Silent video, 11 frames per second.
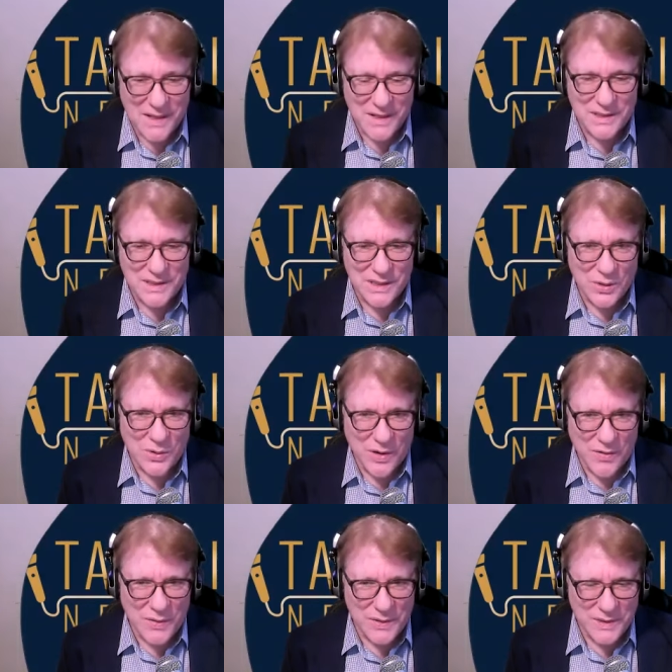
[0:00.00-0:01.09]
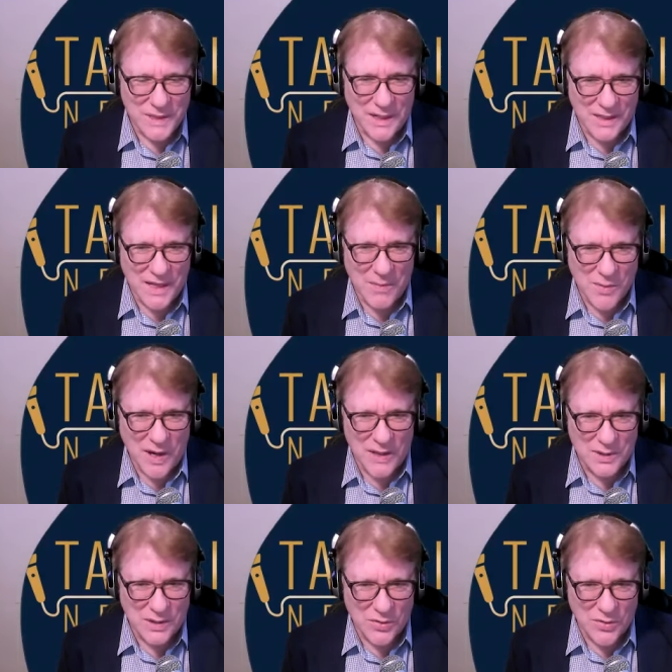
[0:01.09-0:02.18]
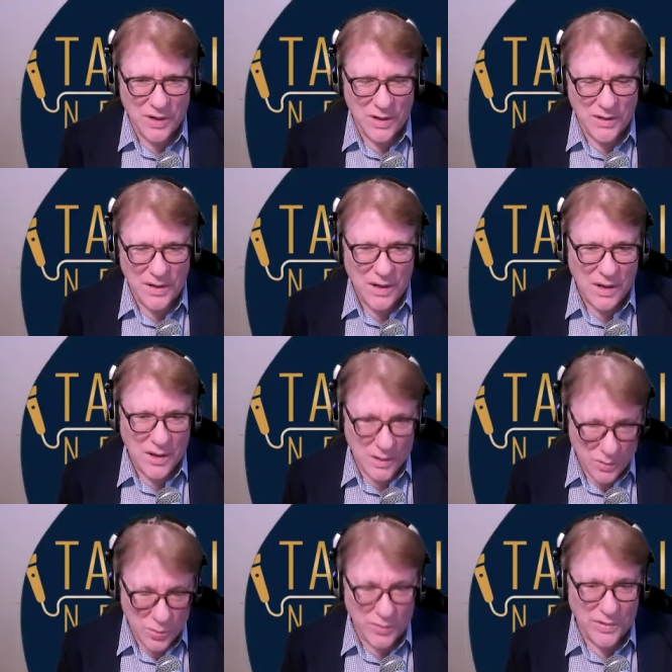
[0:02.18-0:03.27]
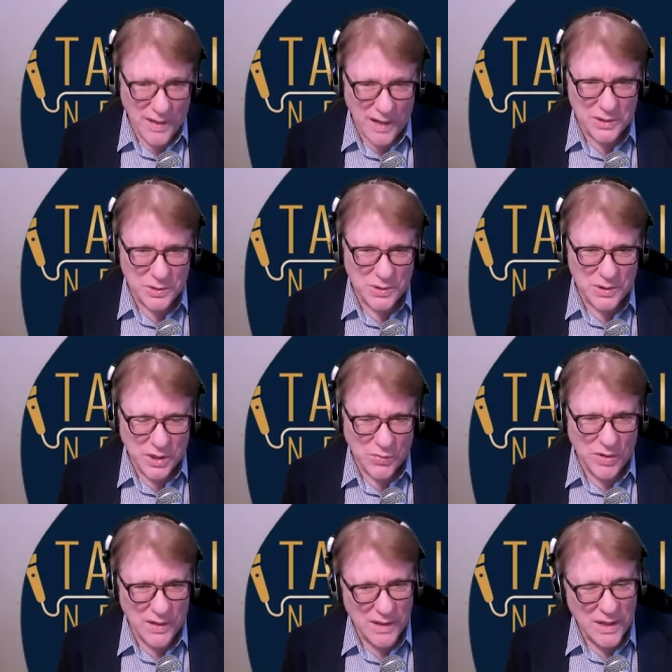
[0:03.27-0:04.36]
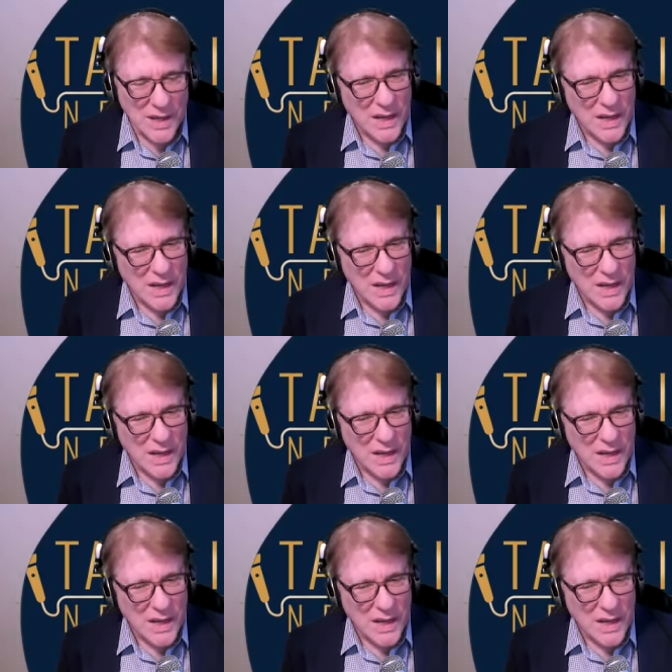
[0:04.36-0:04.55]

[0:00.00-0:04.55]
So if you're saying a Democrat is going to run, an Orthodox Jew is going to run,